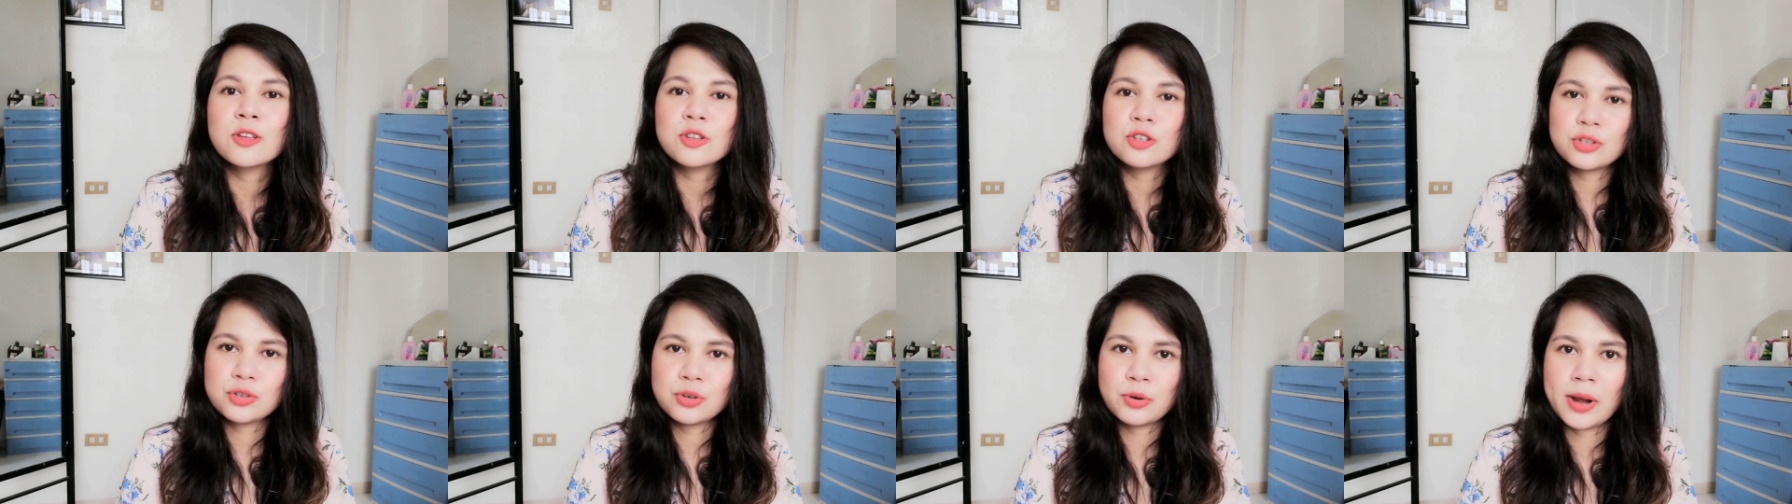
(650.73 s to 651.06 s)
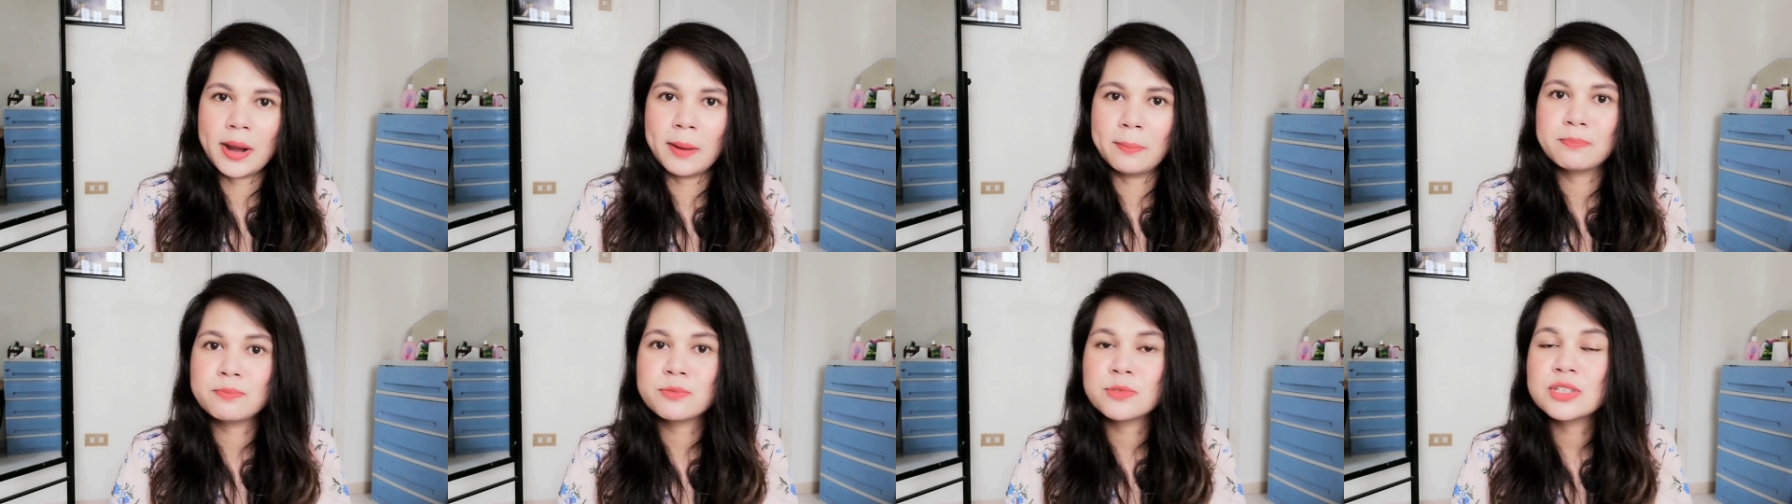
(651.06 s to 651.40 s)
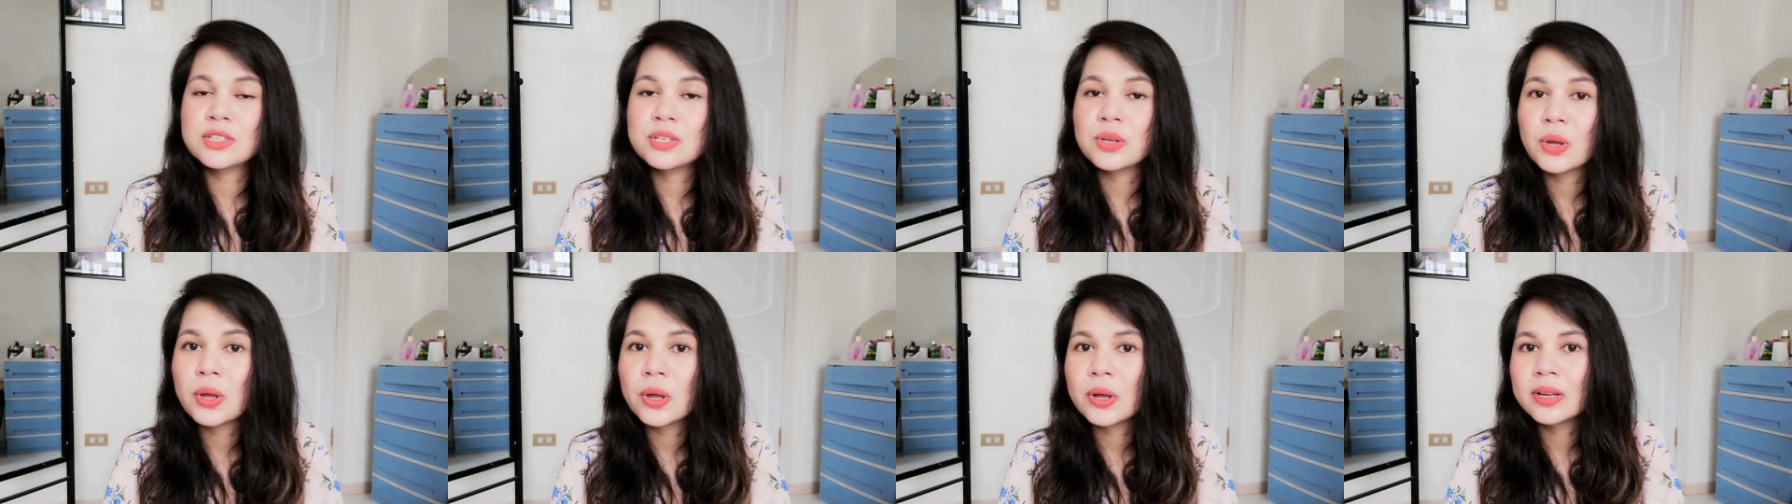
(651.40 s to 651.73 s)

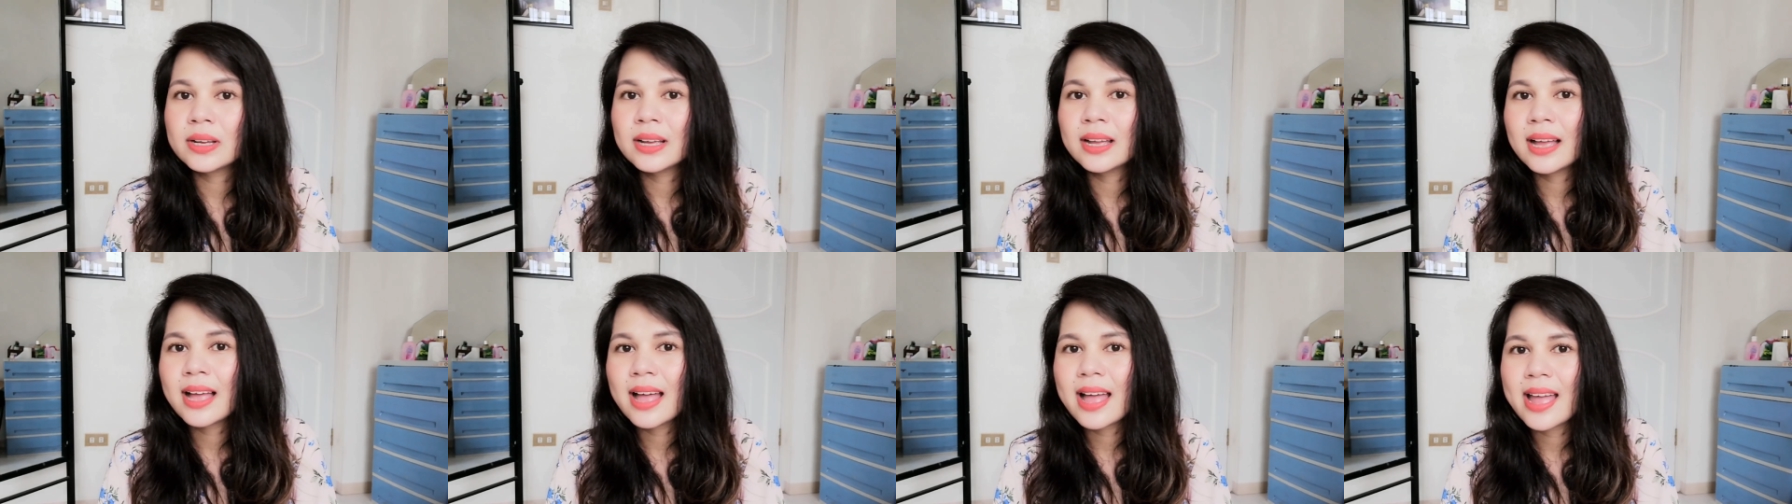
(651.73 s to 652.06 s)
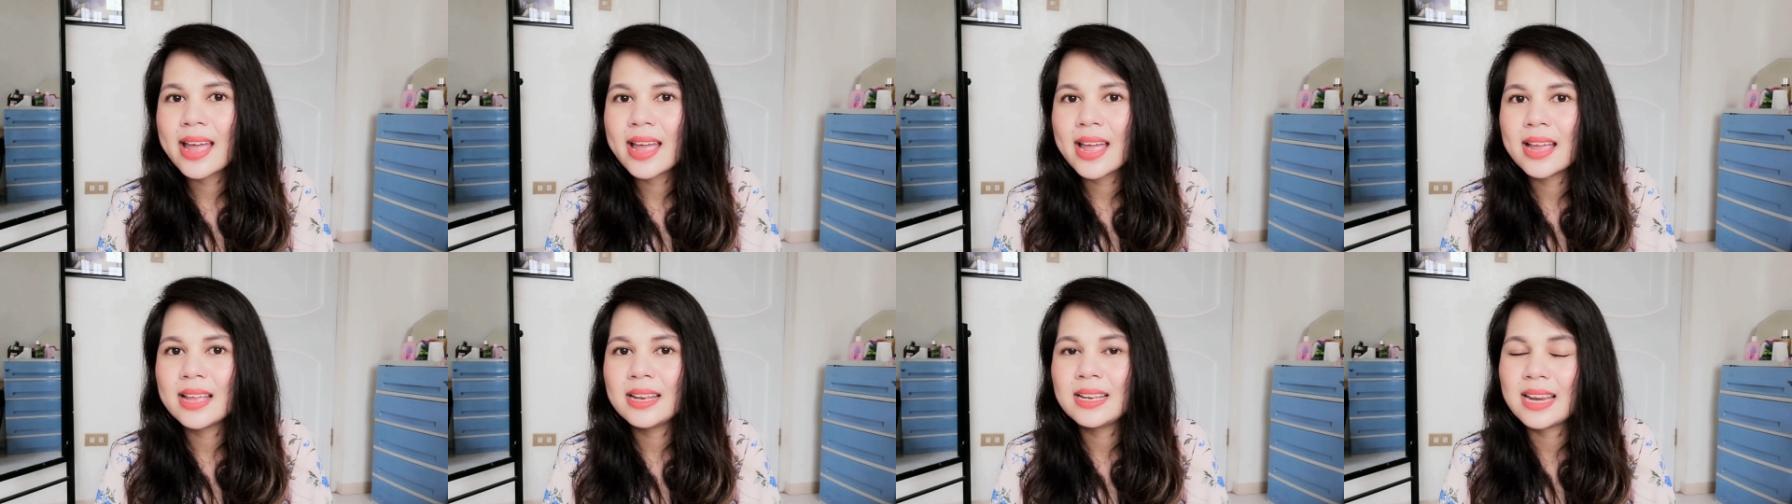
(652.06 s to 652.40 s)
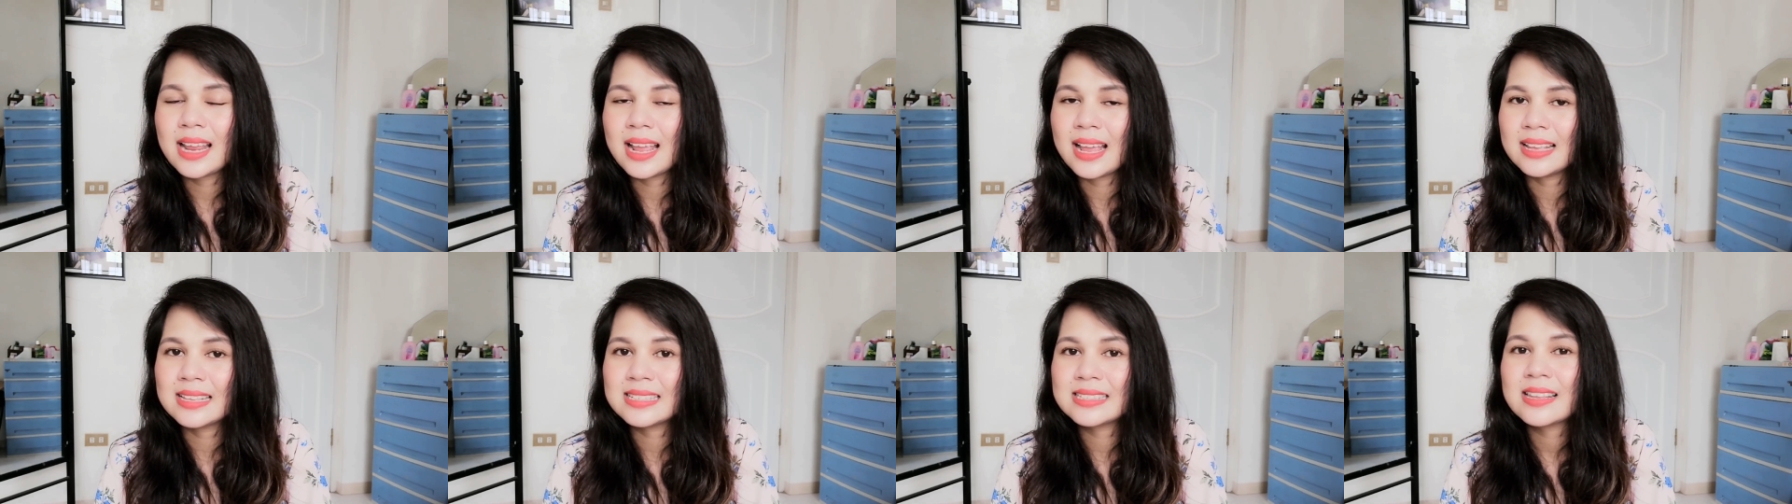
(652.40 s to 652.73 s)

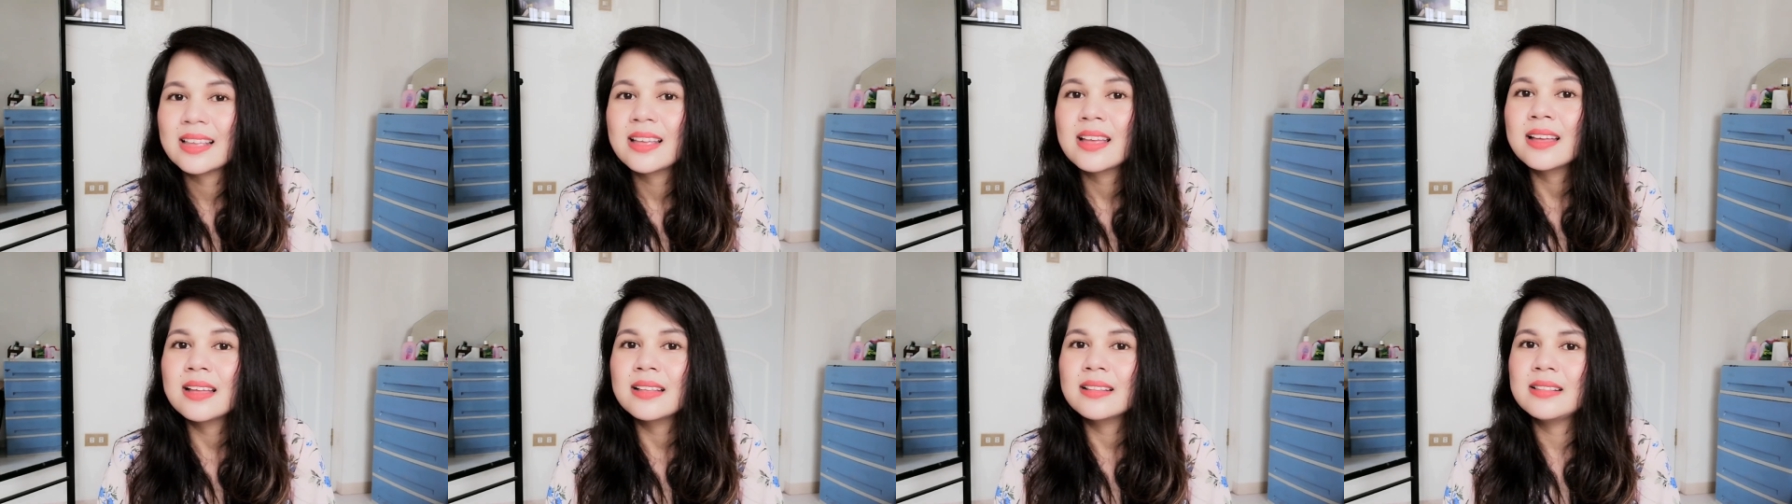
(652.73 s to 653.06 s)
streptokinase,